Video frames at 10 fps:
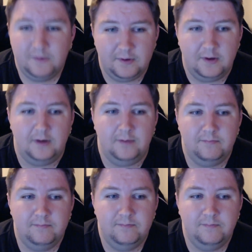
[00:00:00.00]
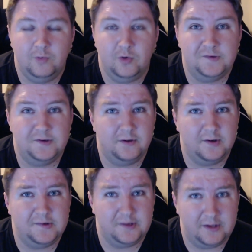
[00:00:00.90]
the more
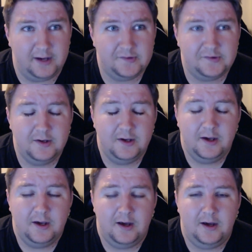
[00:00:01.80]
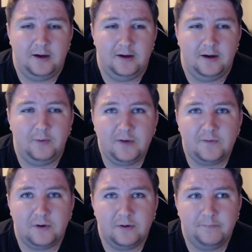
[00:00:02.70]
serious it gets. Uh,
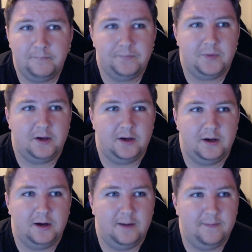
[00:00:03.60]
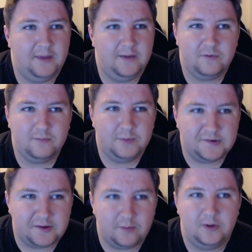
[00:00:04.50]
however, uh, I've never been
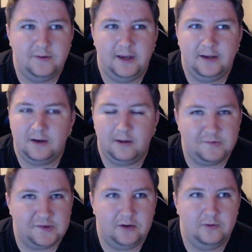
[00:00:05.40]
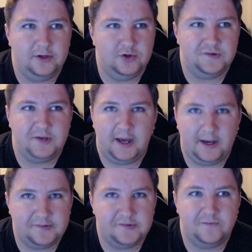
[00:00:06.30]
someone that comes out and just
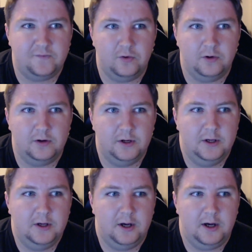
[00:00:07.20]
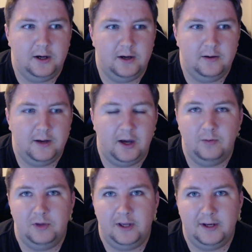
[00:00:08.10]
asks for uh,
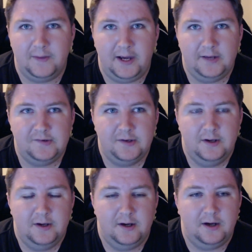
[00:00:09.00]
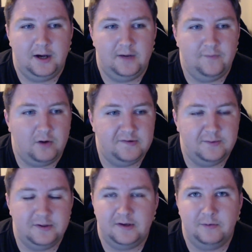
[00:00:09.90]
help like that. Uh, I've always
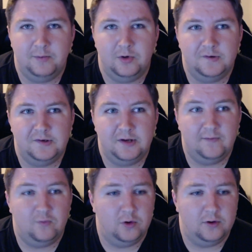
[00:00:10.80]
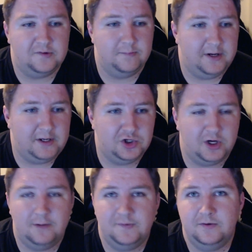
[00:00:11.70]
been the type of person, I've worked many
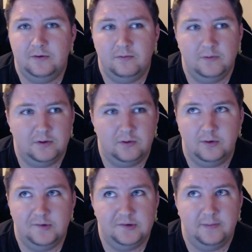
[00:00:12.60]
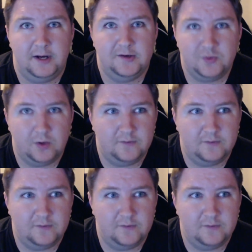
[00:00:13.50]
jobs over the course of the past twelve